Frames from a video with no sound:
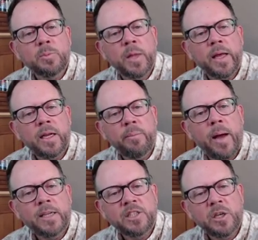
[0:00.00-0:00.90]
plated
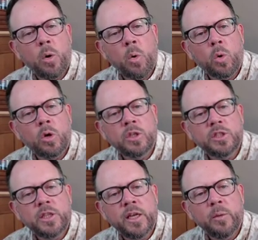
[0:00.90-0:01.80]
matching
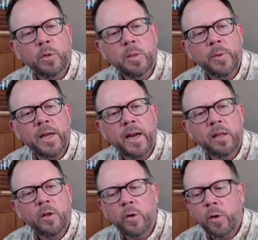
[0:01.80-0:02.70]
orange nib with the Pen
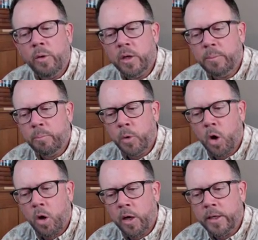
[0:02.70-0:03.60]
Addict logo on them,
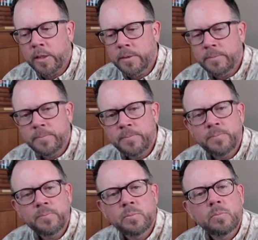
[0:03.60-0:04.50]
broad.
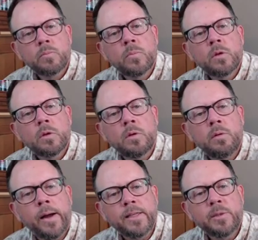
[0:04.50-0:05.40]

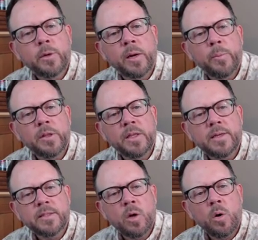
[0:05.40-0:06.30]
Right, so we're gonna put
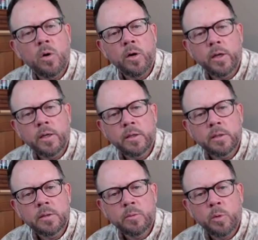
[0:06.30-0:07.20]
this on,
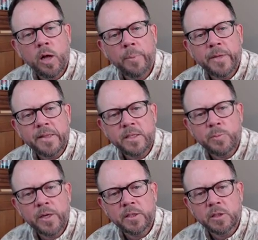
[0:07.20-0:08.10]
we'll update these
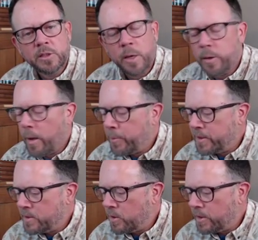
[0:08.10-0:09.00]
pictures. I'll, I'll put
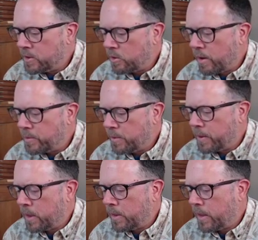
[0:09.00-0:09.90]
these on Instagram,
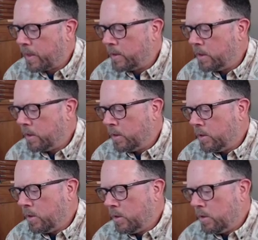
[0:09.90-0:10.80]
something like that.
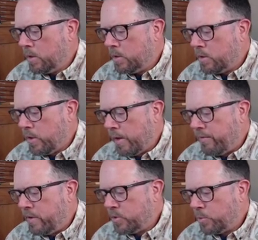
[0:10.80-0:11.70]
So you
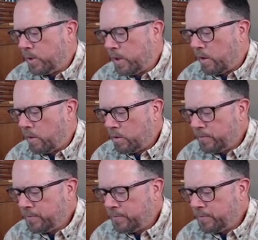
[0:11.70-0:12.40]
have this one here.